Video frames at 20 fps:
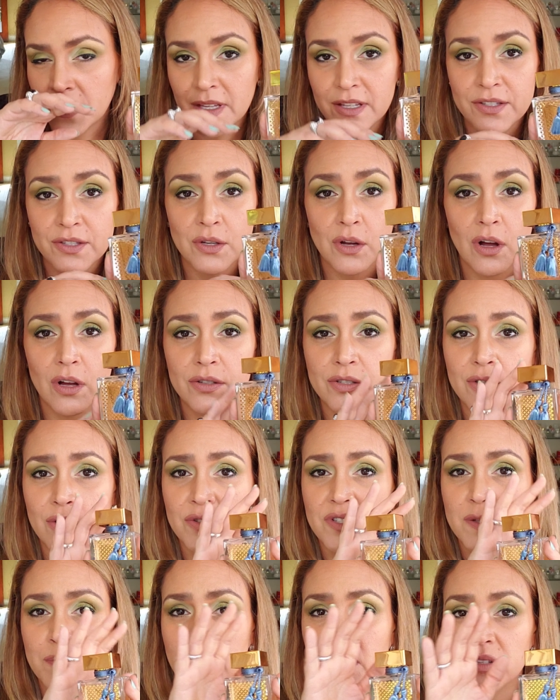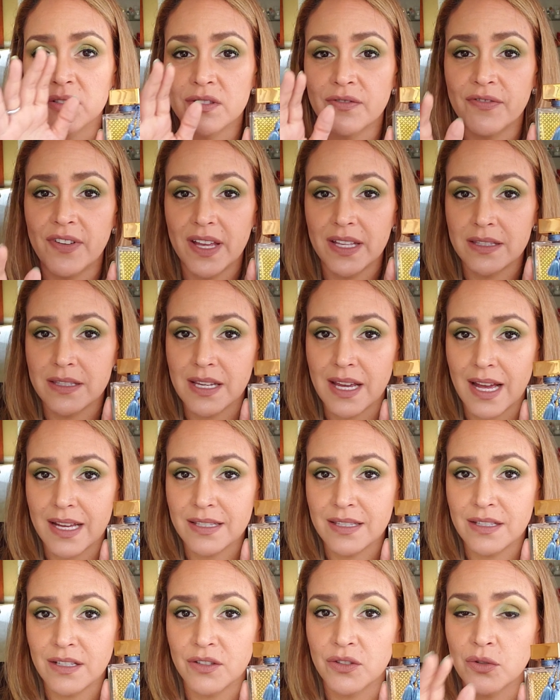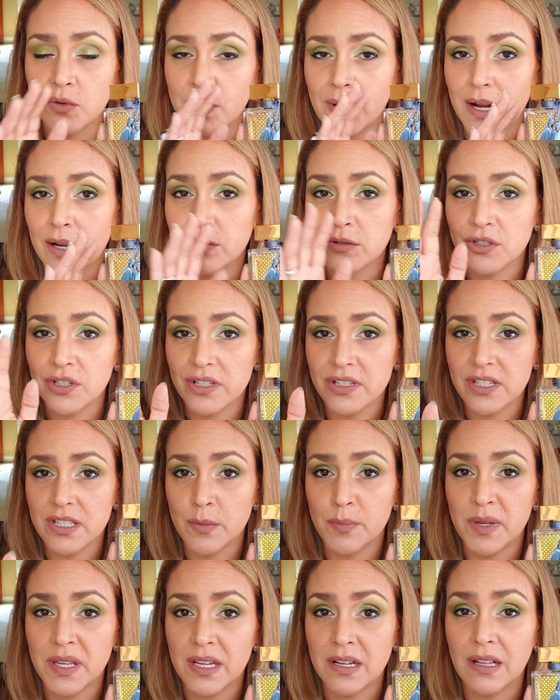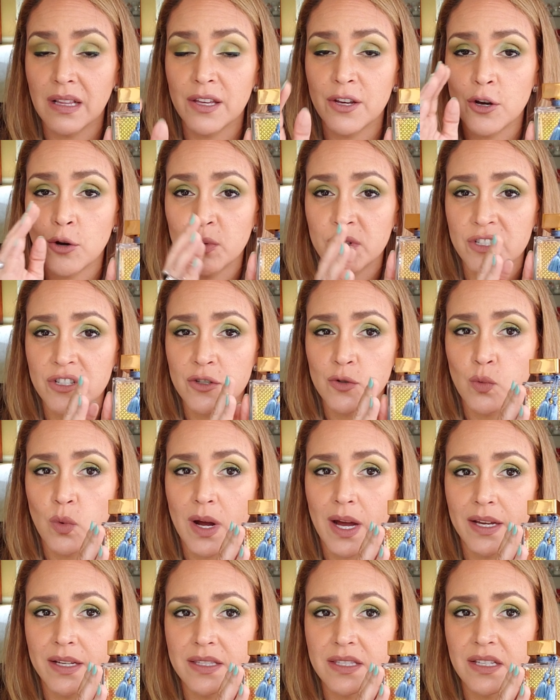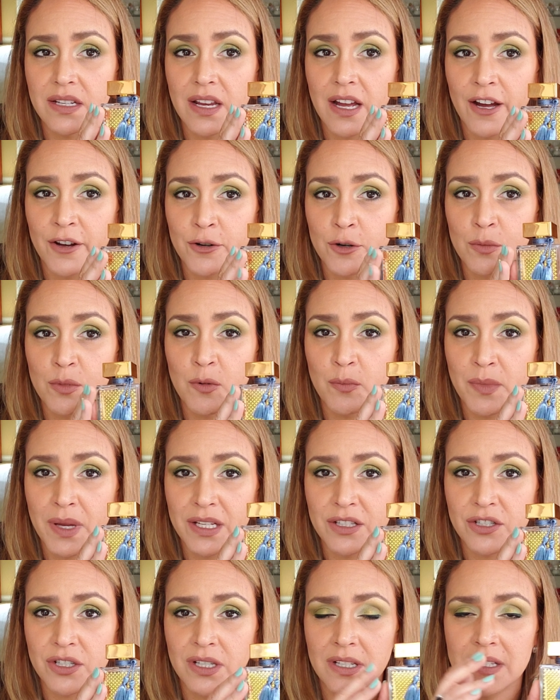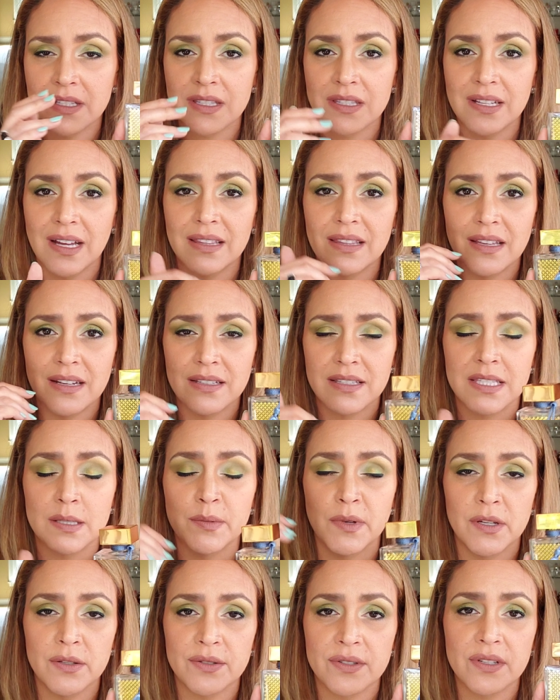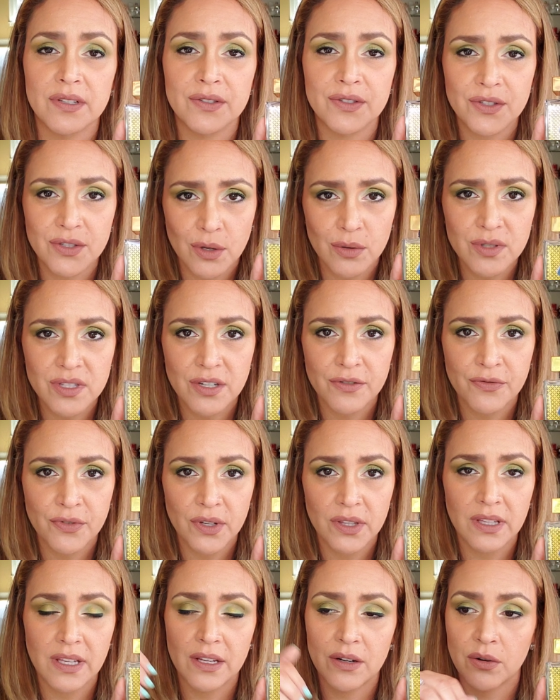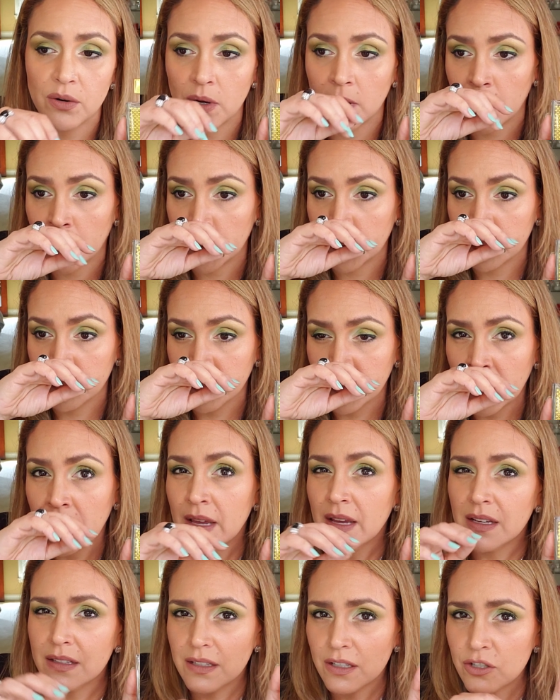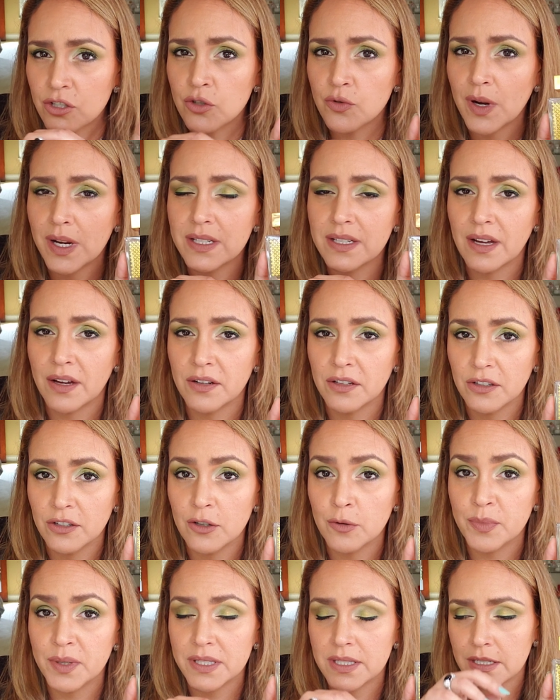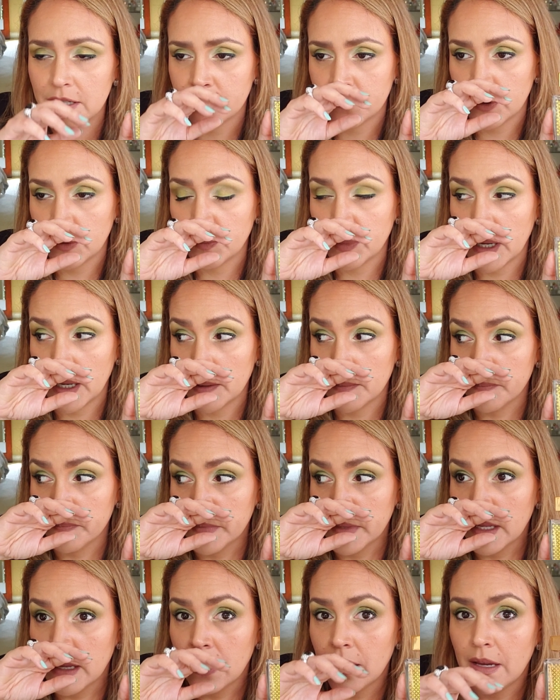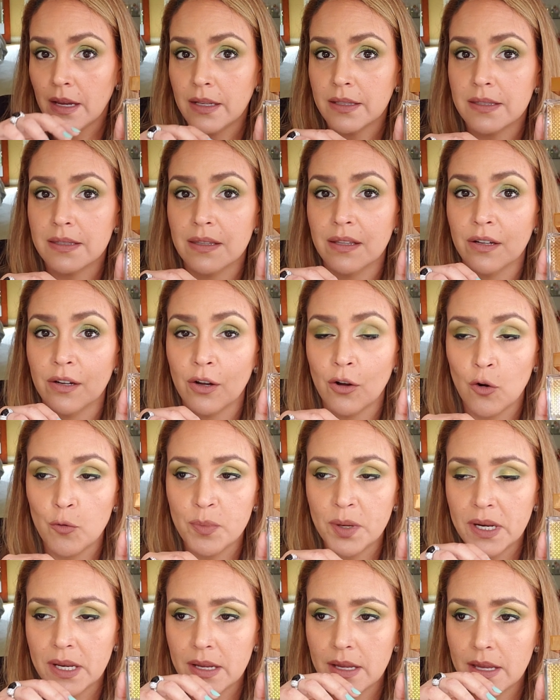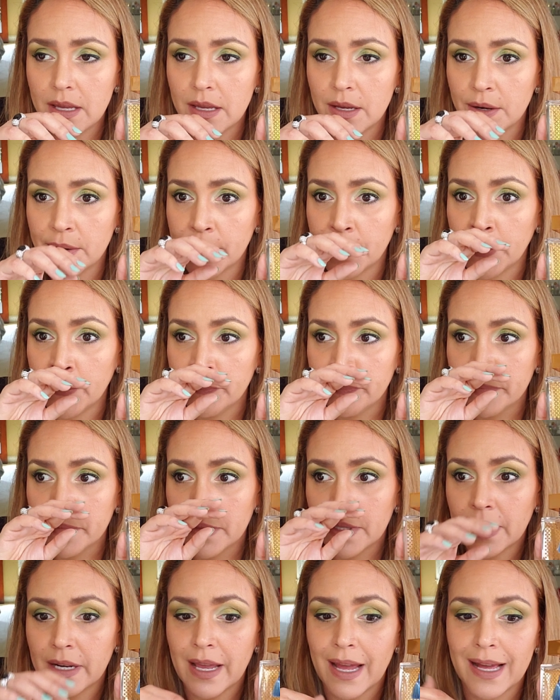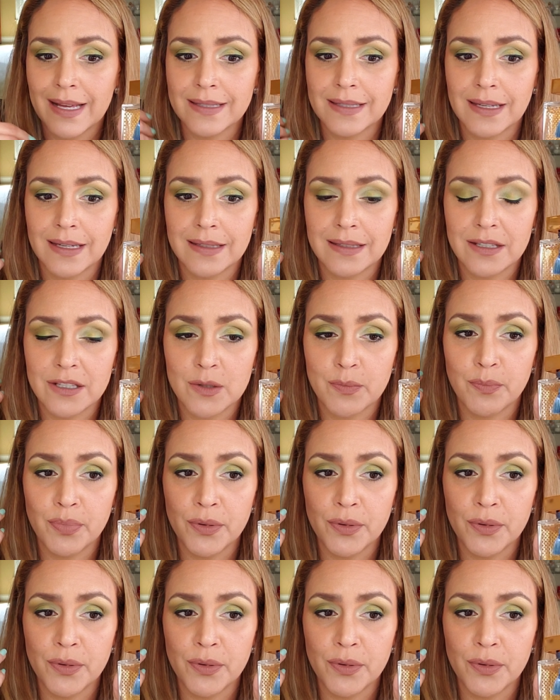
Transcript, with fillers: This also smells fantastic throughout, just to be clear, which is why it's an honorable mention. It's not that it smells so different later on. It does dry down a little bit different, but it's the opening here that has like this